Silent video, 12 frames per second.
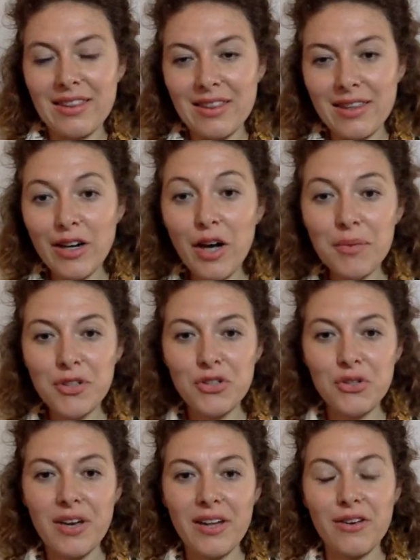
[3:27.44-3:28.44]
the coming
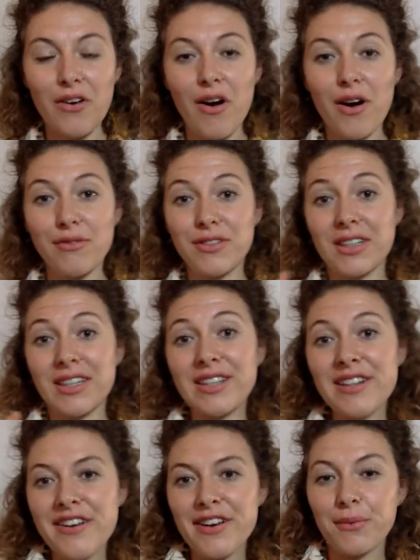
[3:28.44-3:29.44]
together of the
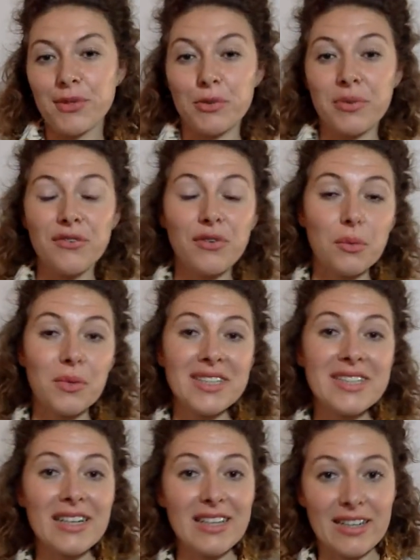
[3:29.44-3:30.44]
clearing, where before we
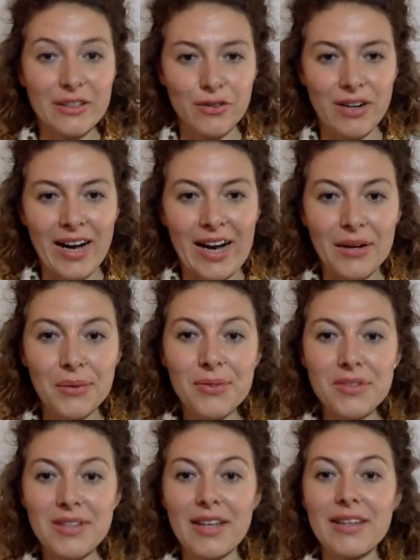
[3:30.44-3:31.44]
declutter our
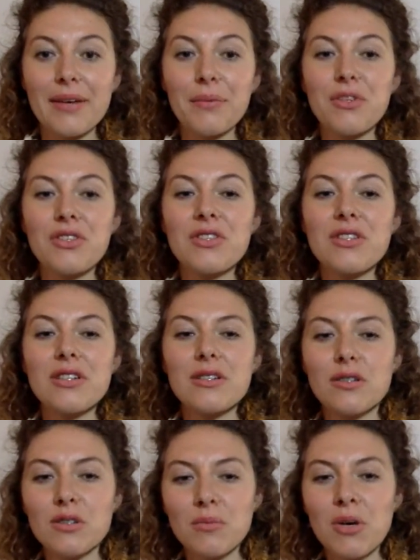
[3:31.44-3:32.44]
house and then we still
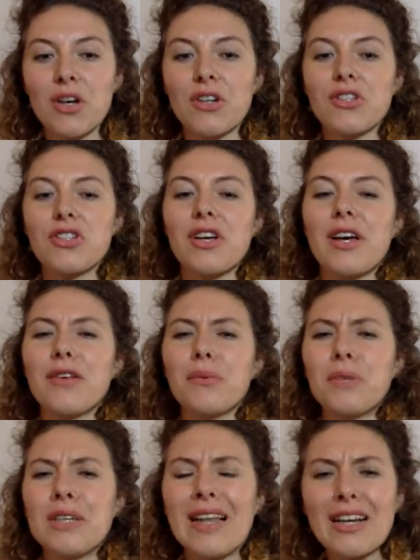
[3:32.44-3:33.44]
smudge and
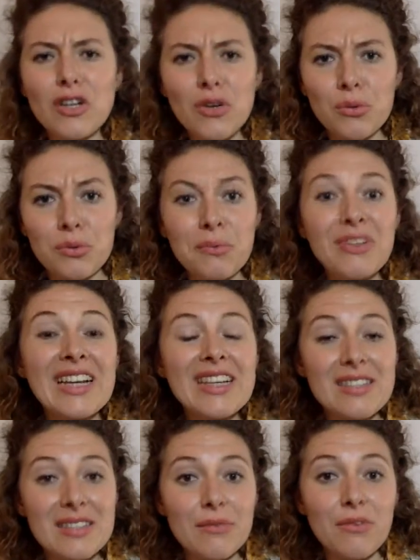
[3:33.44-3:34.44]
we let go, we
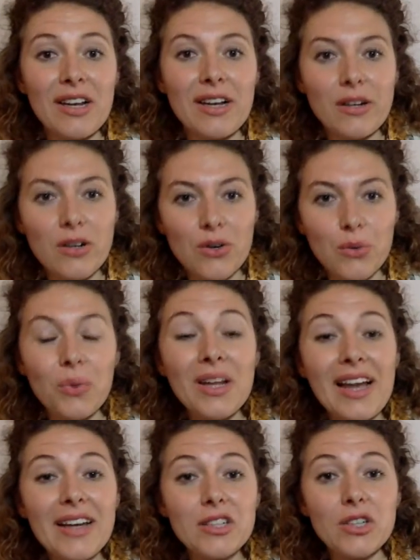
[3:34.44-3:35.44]
release and we let go. We
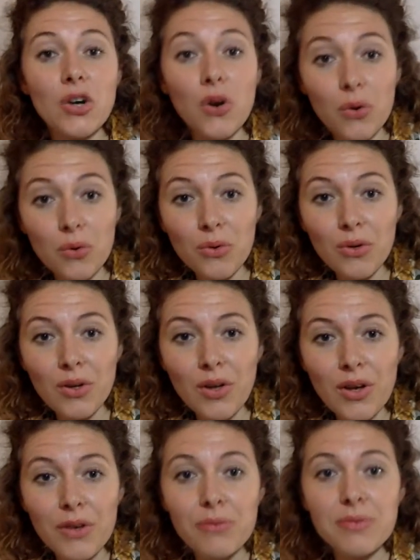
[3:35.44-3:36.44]
let go,
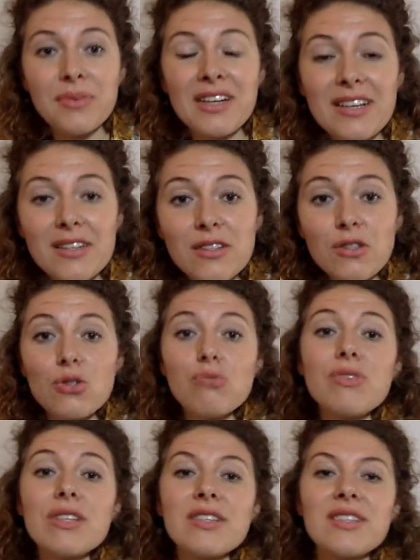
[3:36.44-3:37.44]
we release to
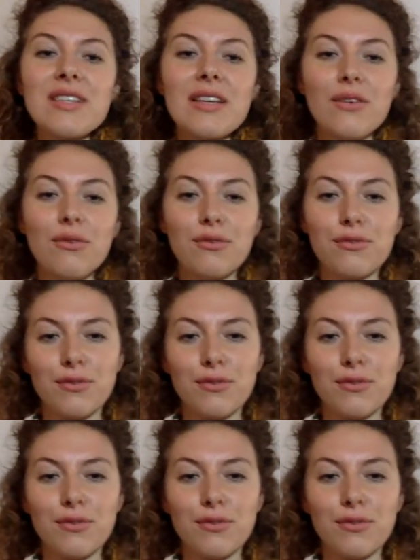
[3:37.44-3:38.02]
receive.